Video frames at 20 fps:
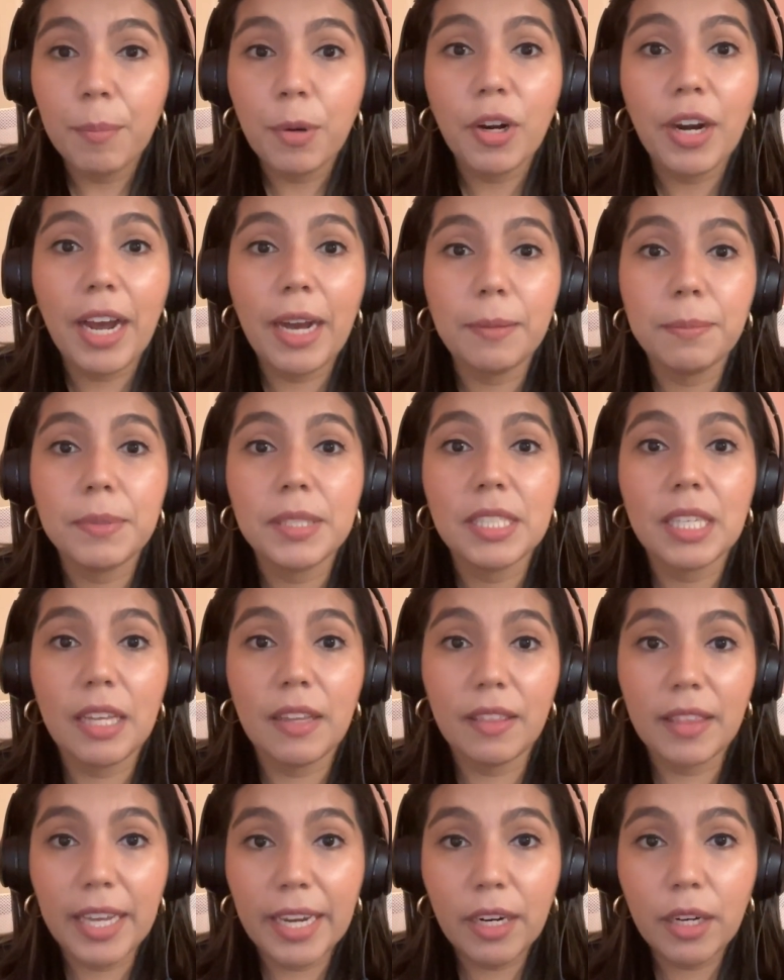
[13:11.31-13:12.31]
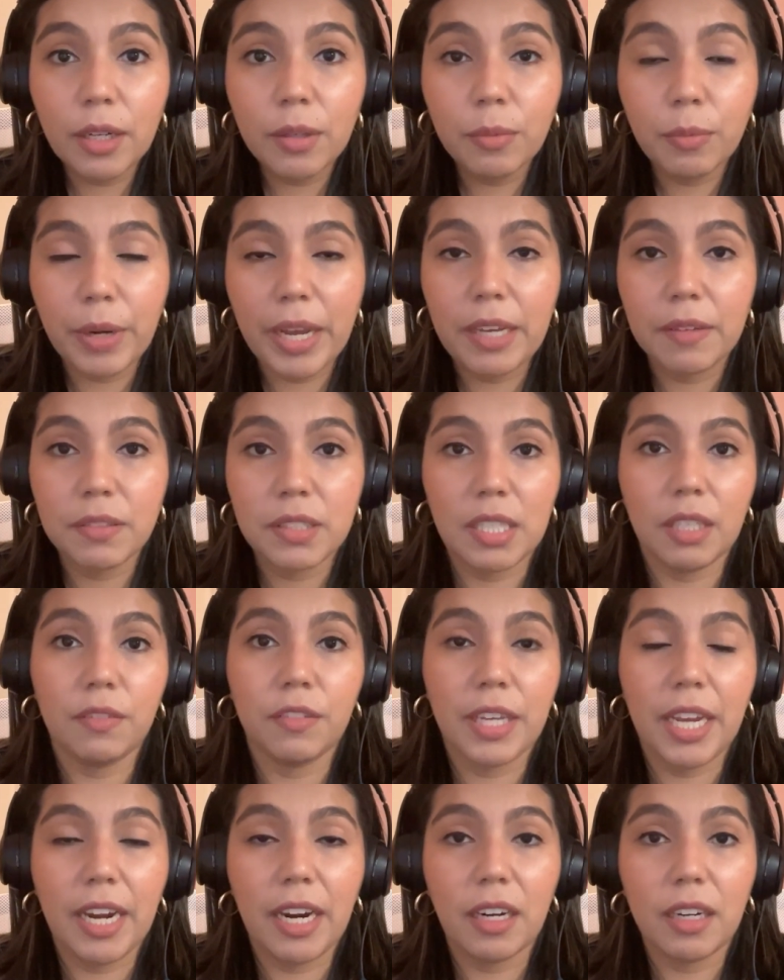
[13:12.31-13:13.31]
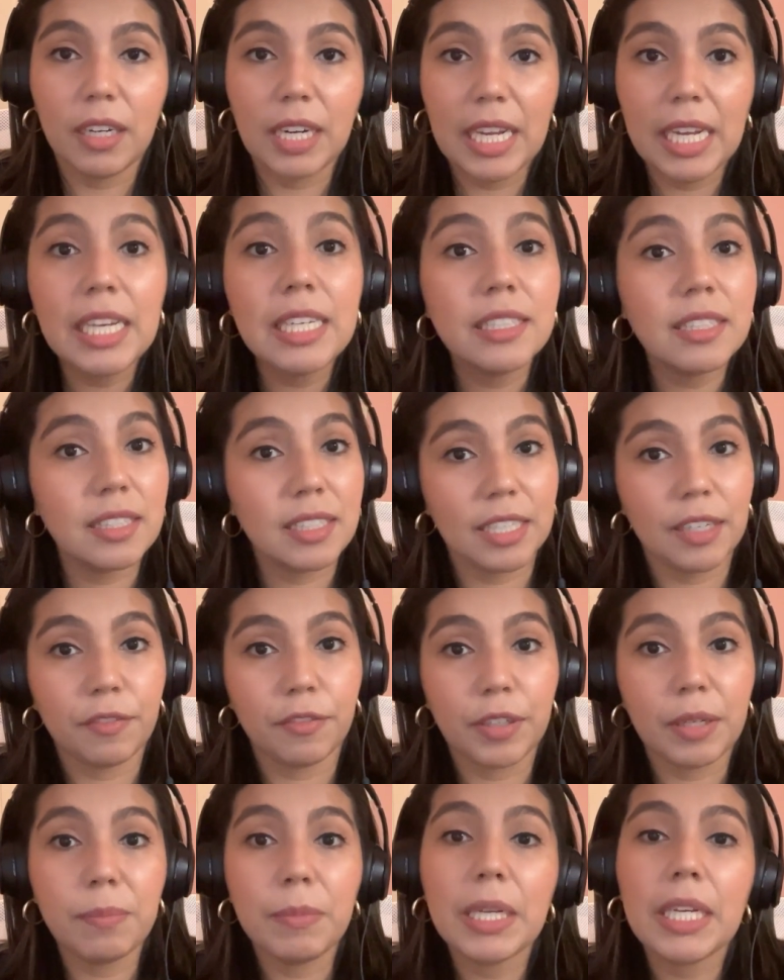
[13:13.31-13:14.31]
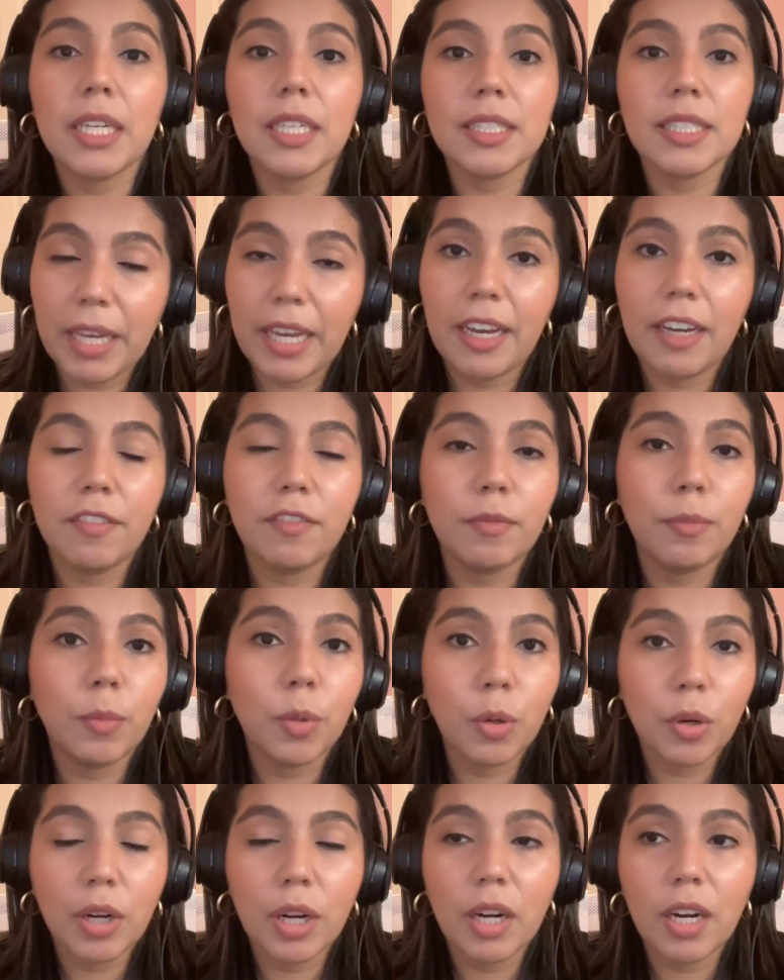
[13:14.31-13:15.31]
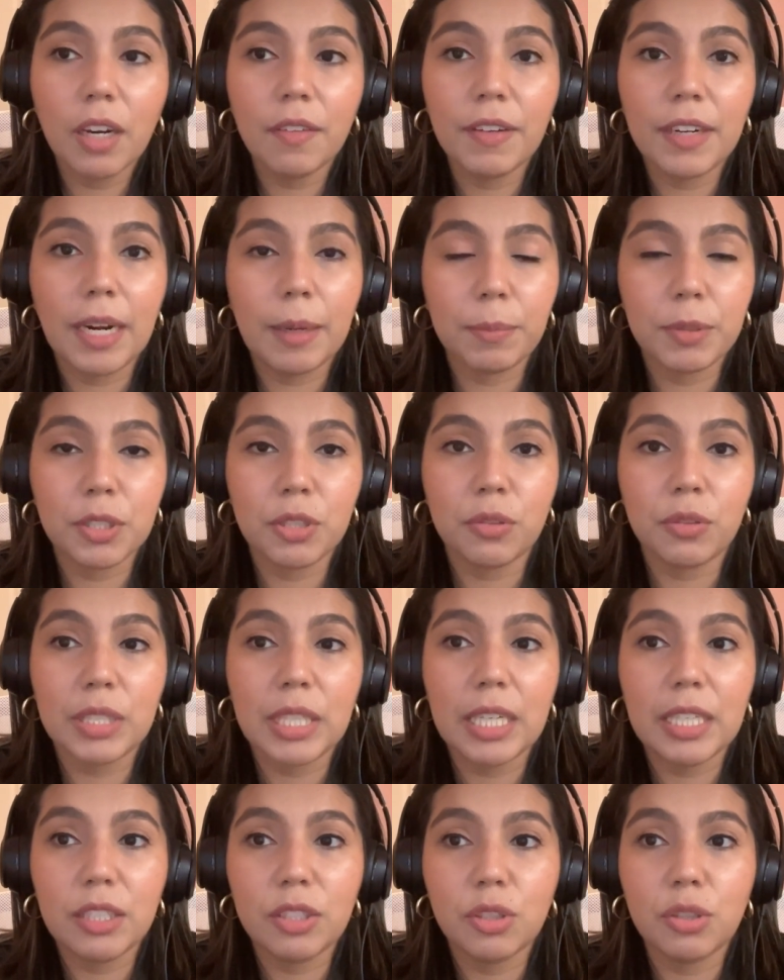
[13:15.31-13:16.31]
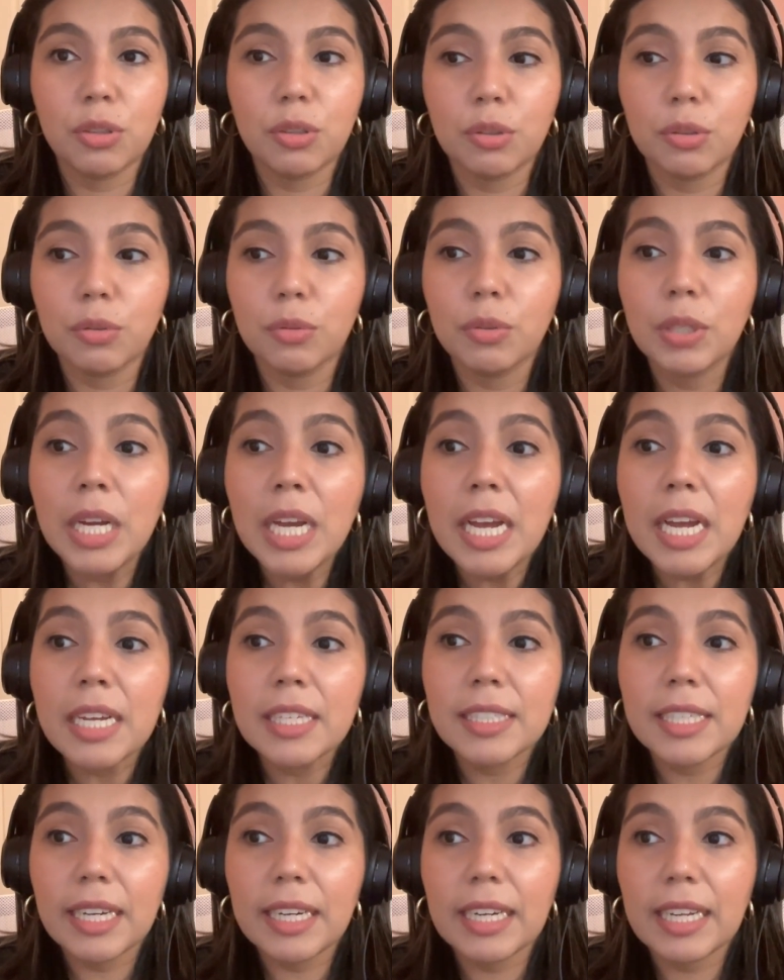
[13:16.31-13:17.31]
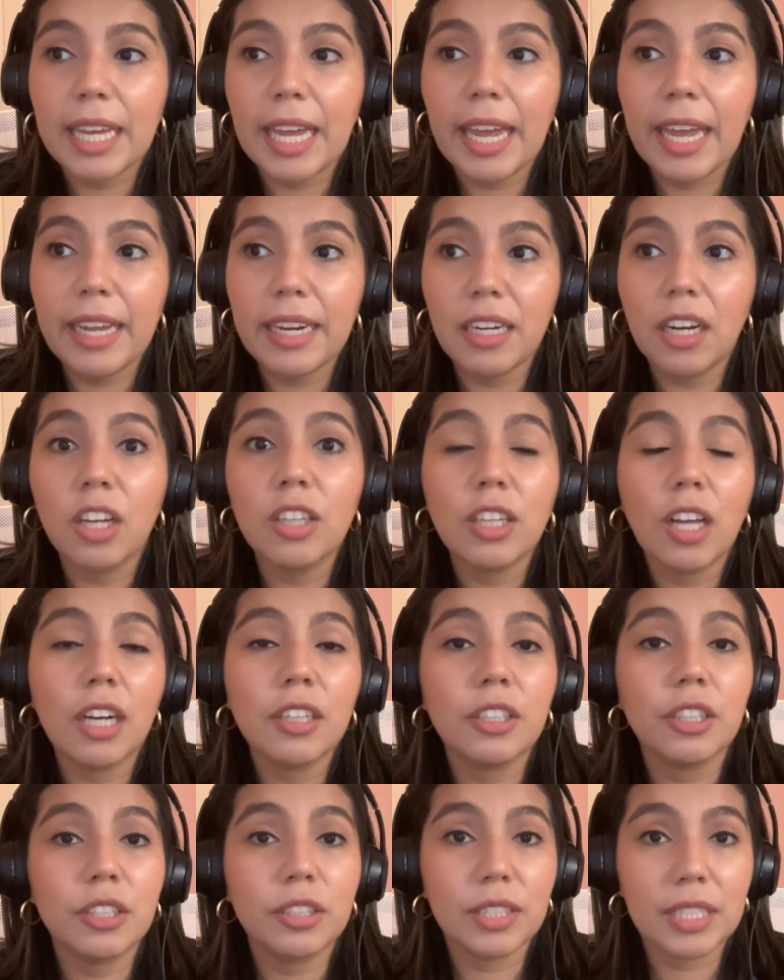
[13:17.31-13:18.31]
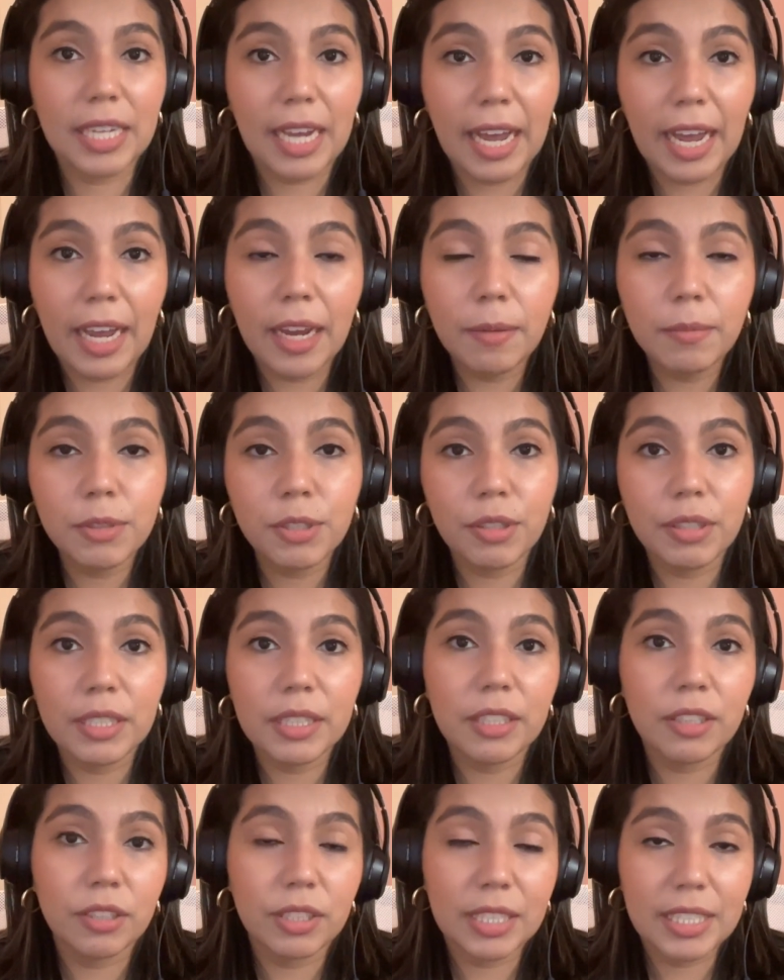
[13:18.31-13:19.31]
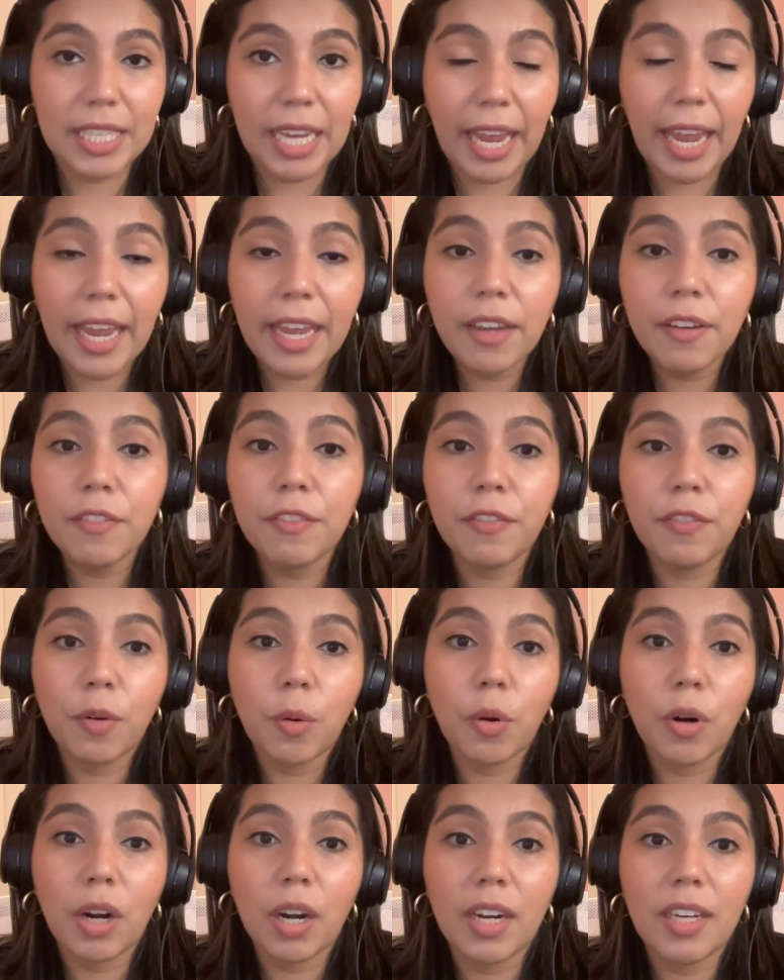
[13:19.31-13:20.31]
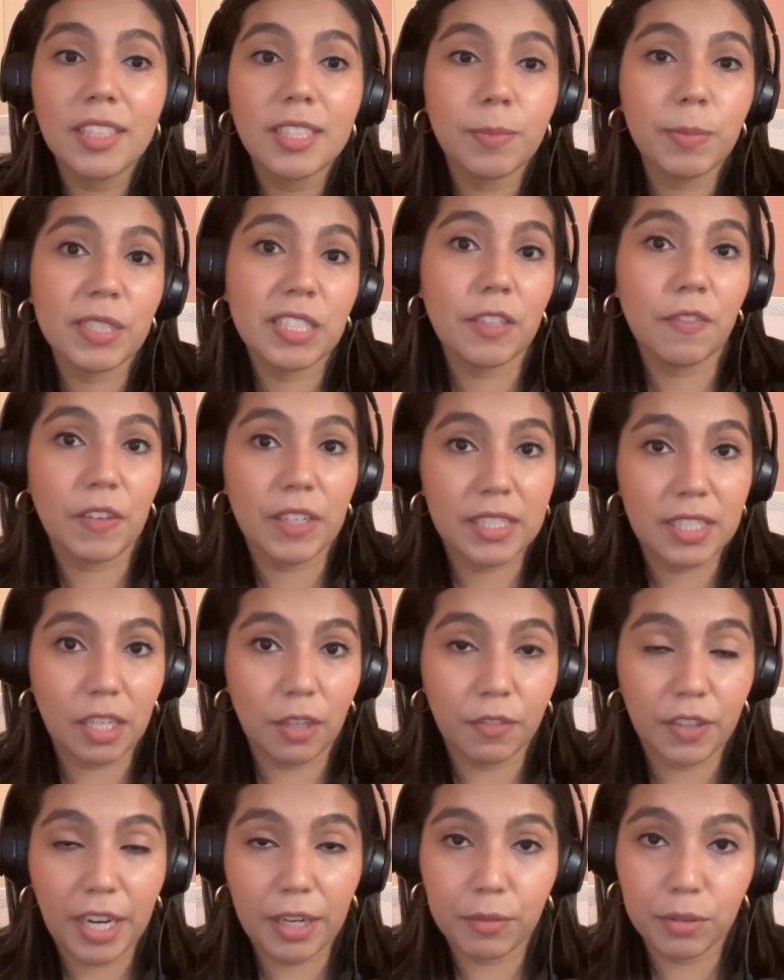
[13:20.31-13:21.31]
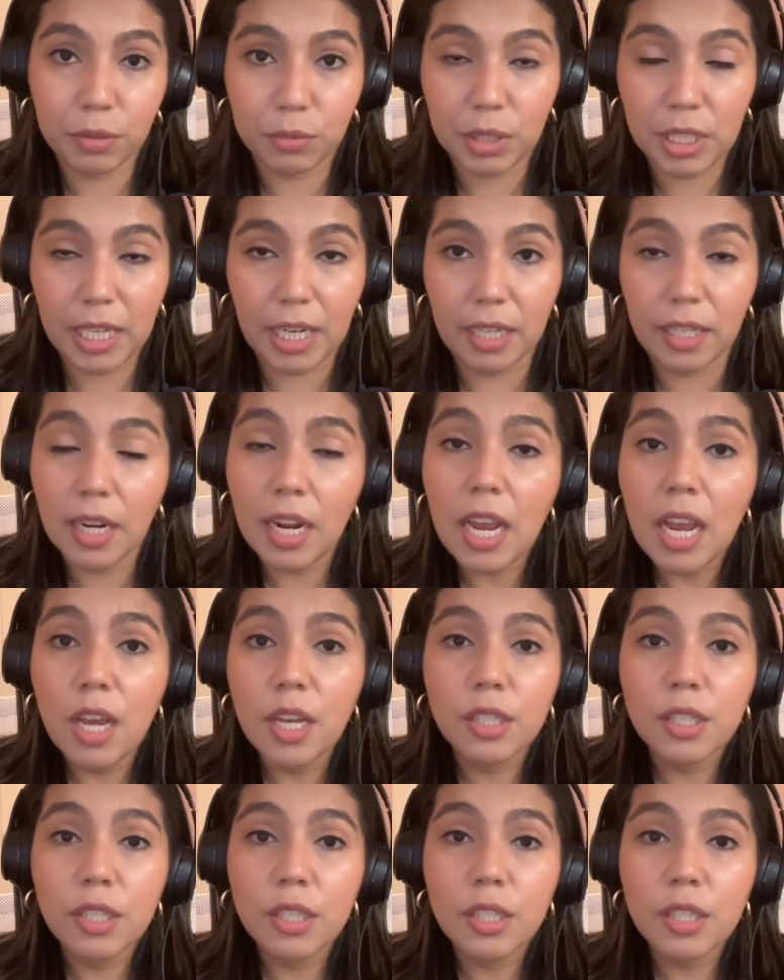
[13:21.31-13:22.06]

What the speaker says: perhaps their way of self-care is different because they have more of an opportunity to dedicate a longer time during their day for a specific self-care routine.